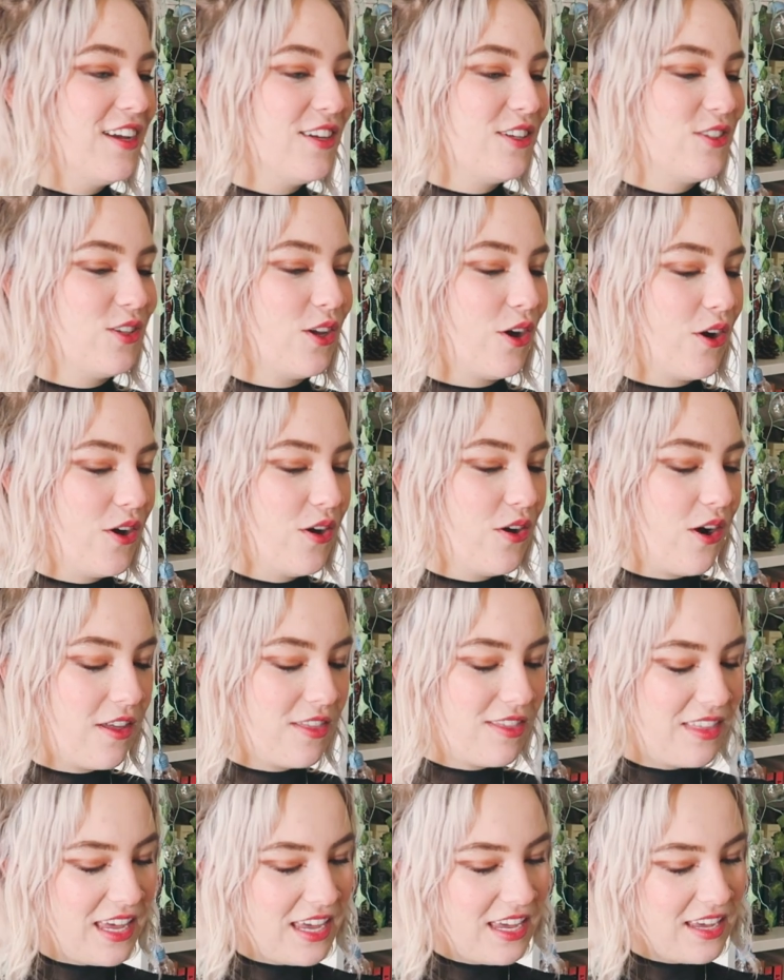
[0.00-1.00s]
So I
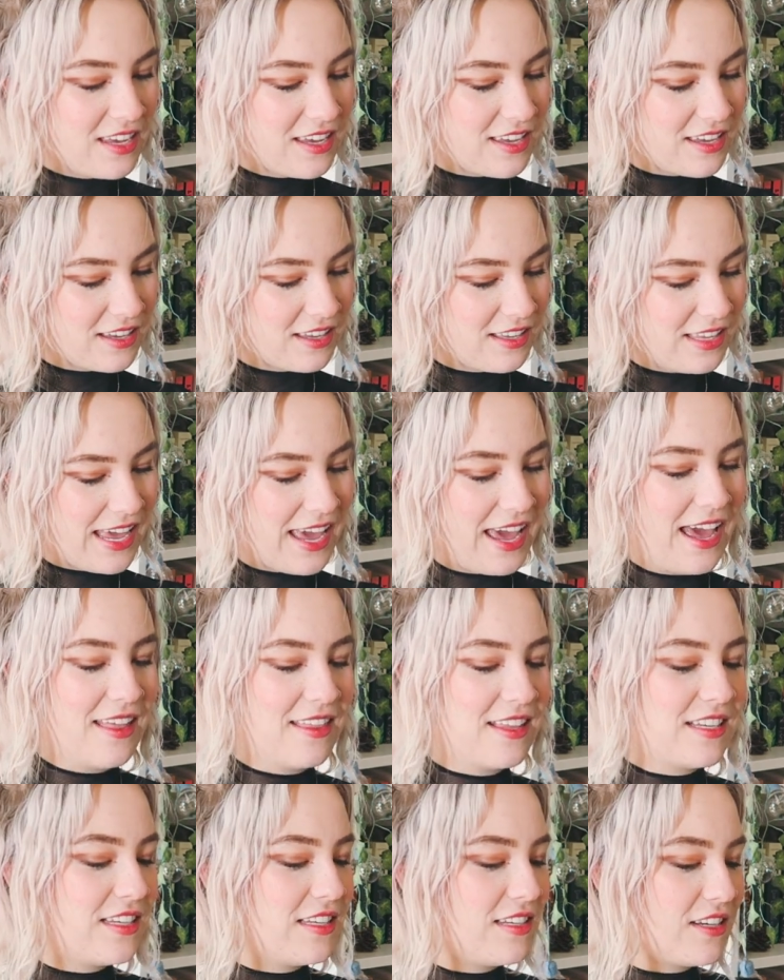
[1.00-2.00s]
think yeah,
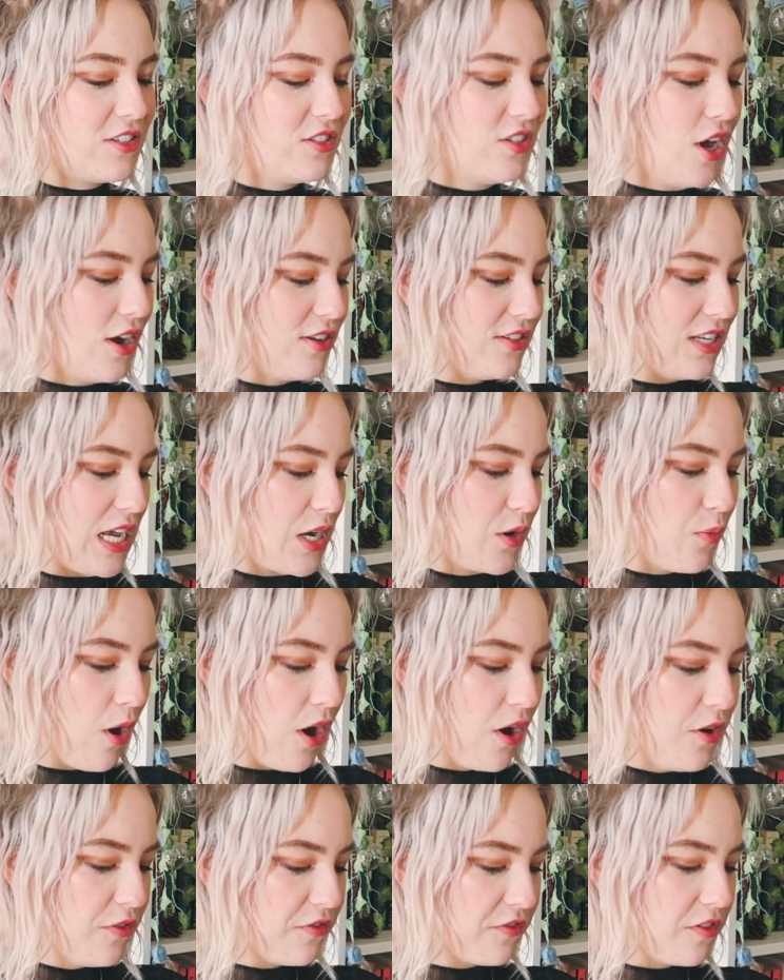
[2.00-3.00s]
this is a Circe
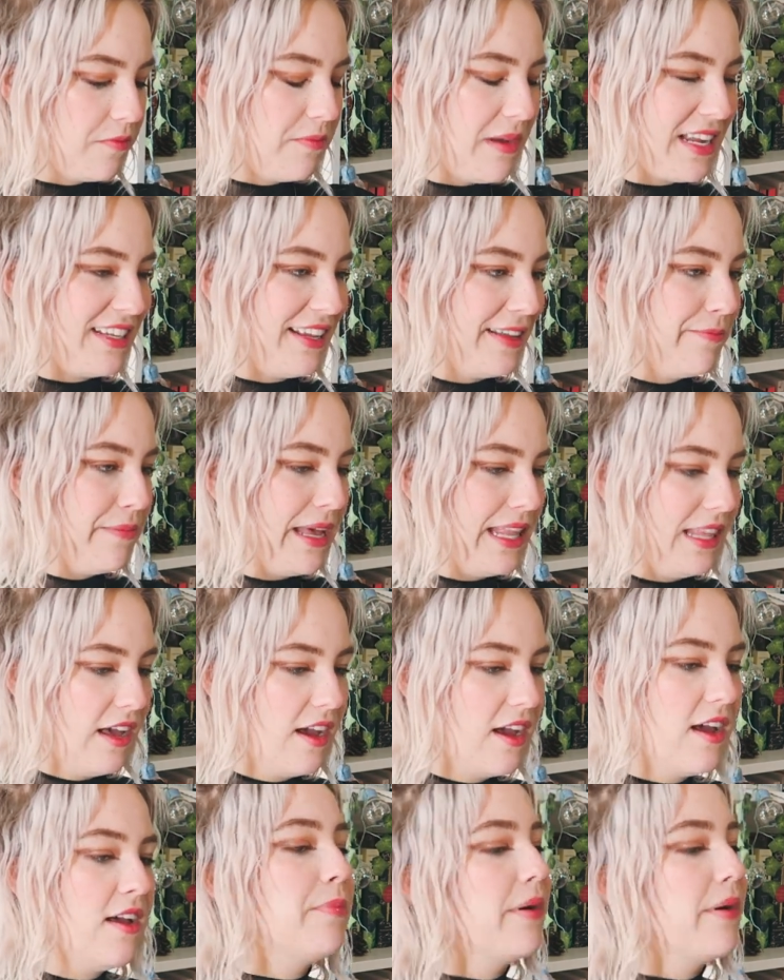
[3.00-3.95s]
quote from Madeline Miller.